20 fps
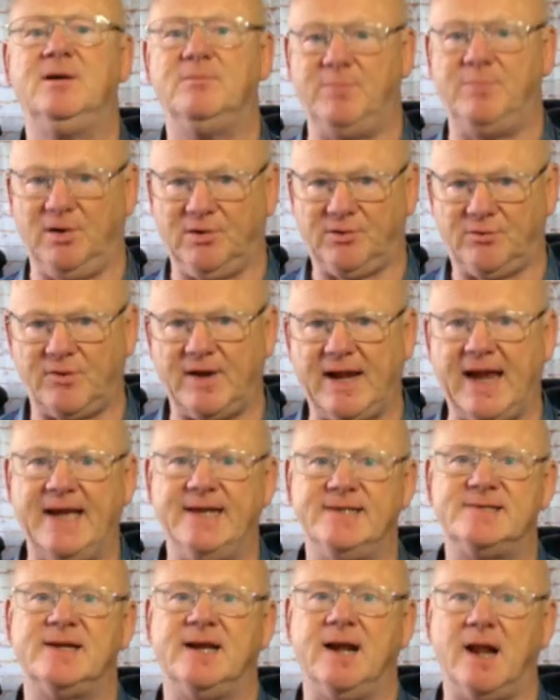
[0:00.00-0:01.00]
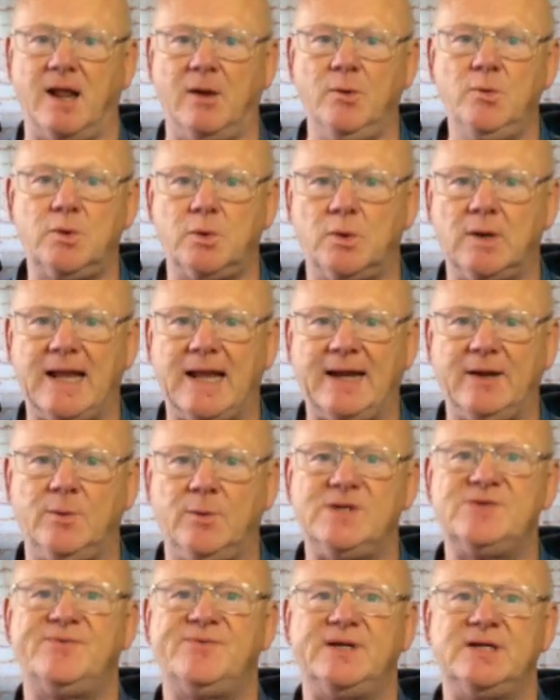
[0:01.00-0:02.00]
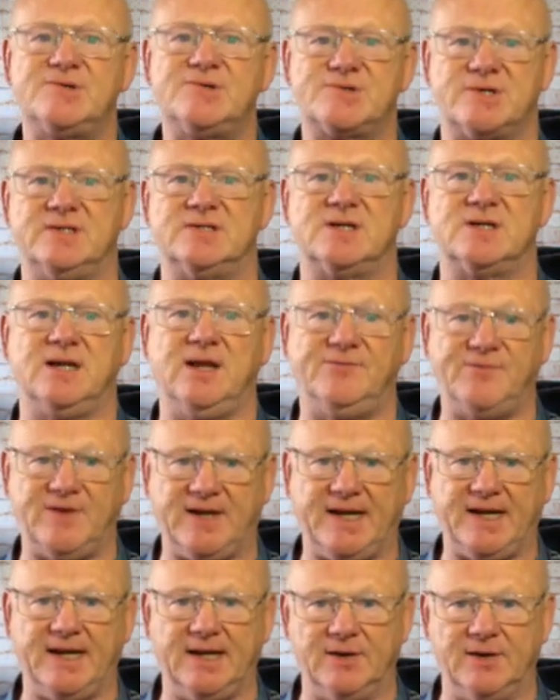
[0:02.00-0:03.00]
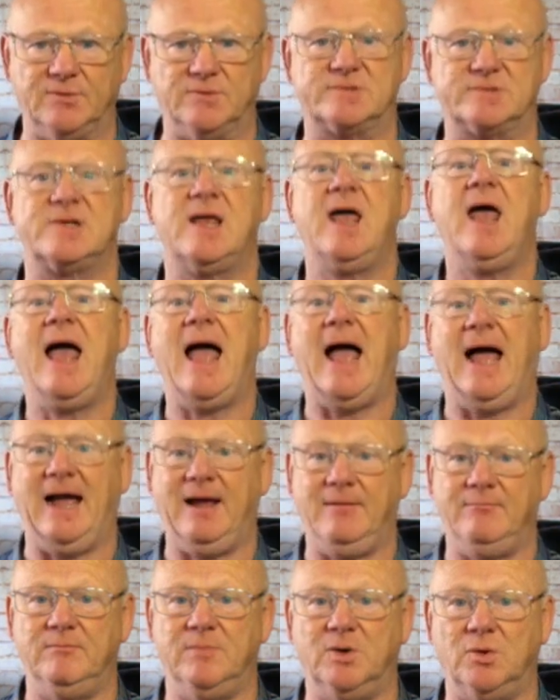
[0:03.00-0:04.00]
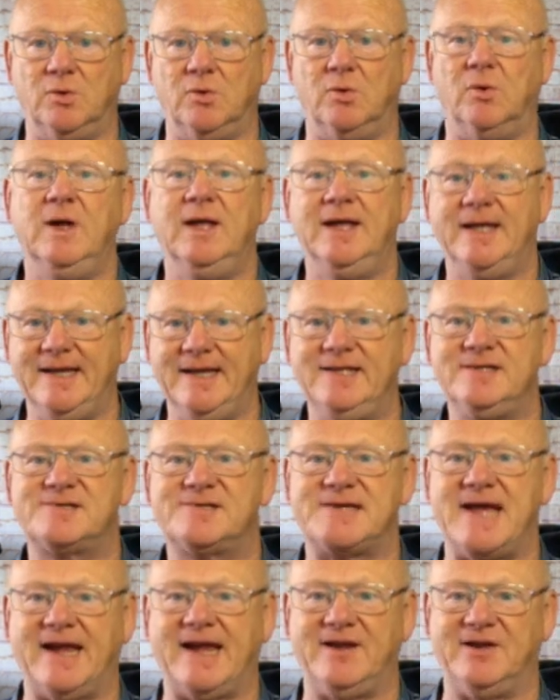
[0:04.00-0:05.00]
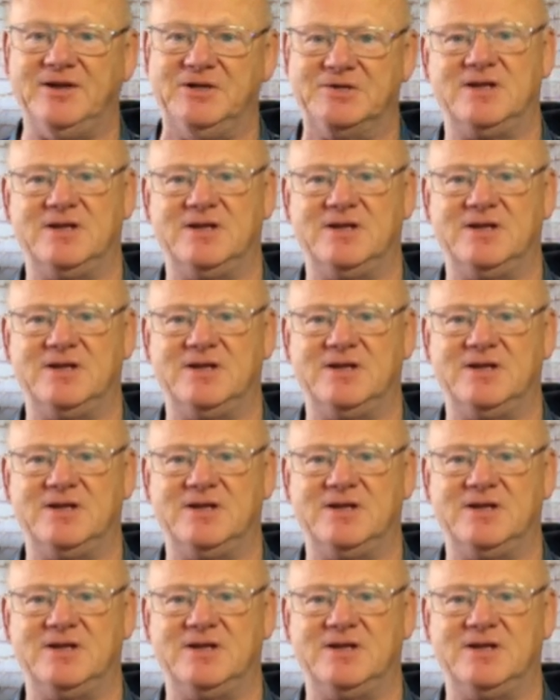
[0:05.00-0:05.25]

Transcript: by creating local language versions of your videos and more in seconds.